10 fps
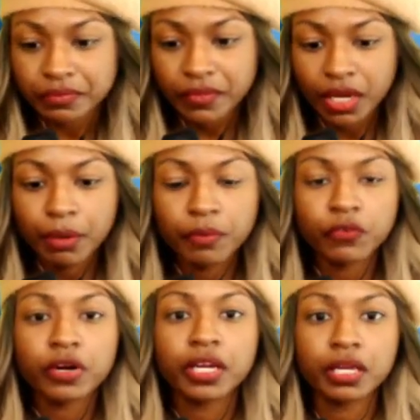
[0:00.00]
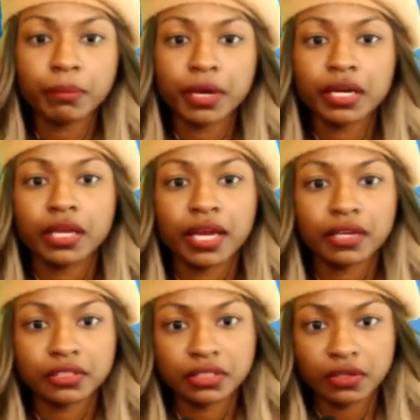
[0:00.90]
And before anybody
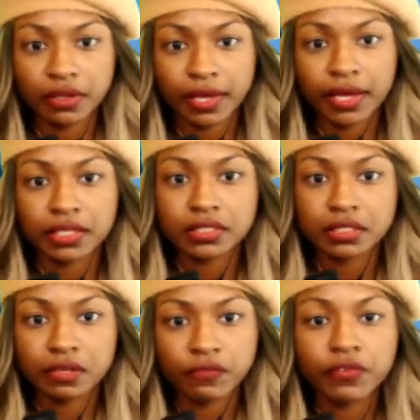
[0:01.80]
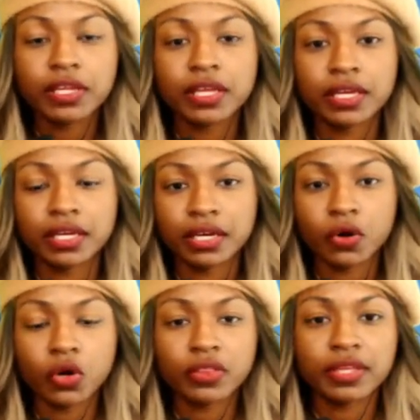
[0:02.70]
has a feeling
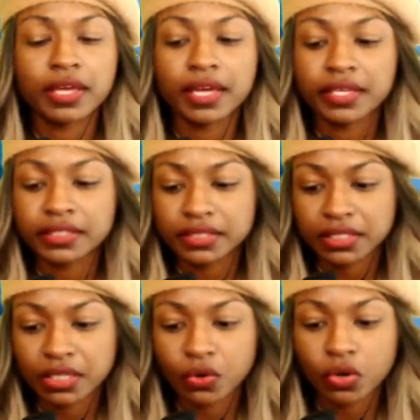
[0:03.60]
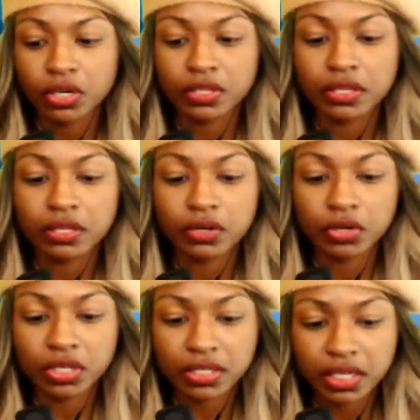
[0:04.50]
or the entity or
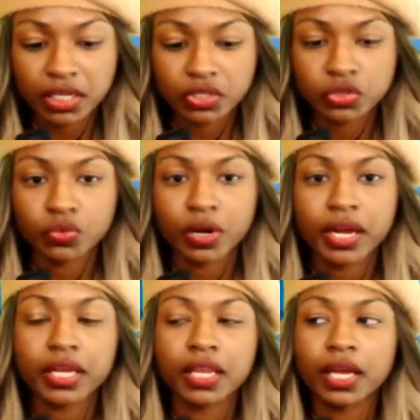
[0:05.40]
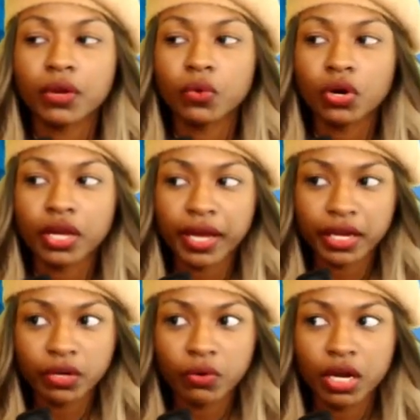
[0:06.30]
the thing to write like, well,
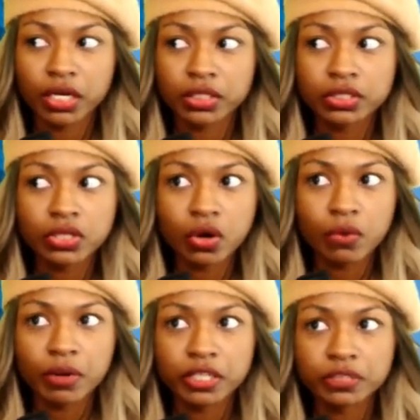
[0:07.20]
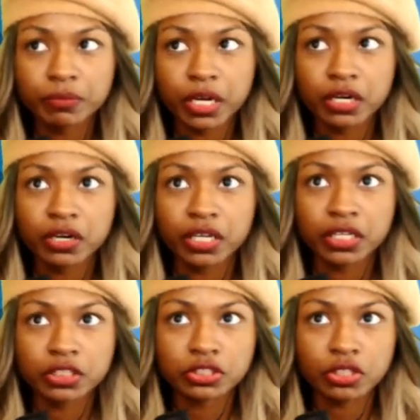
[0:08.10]
Kakarot is so much better and
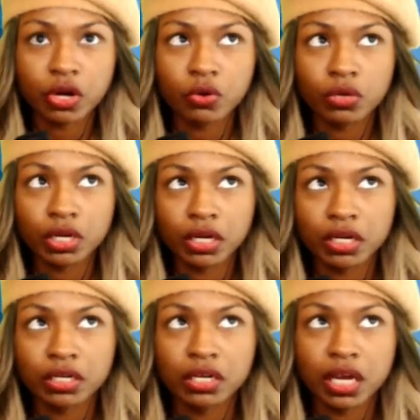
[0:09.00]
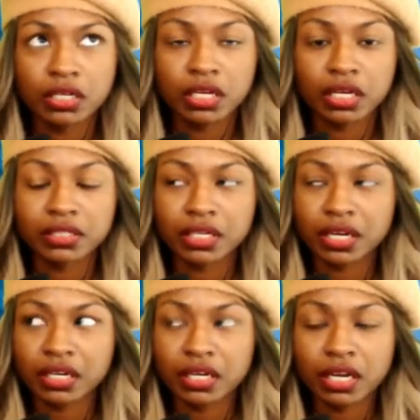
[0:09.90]
he's so good and da da da
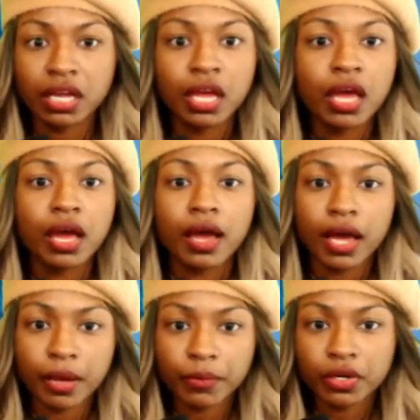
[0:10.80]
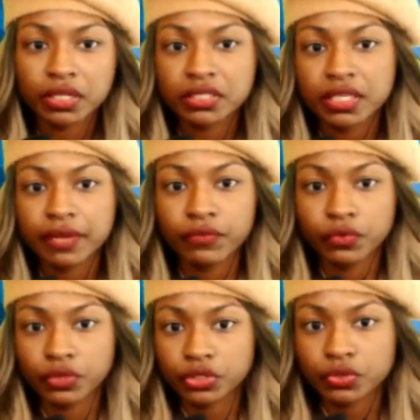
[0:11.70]
da da, I'm gonna save you
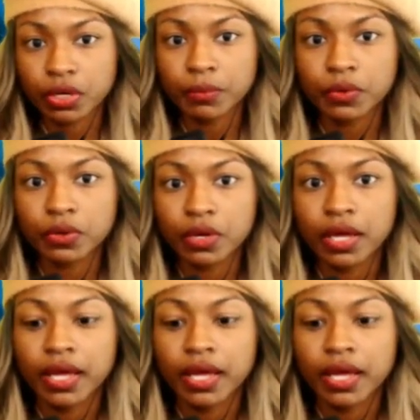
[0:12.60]
the trouble.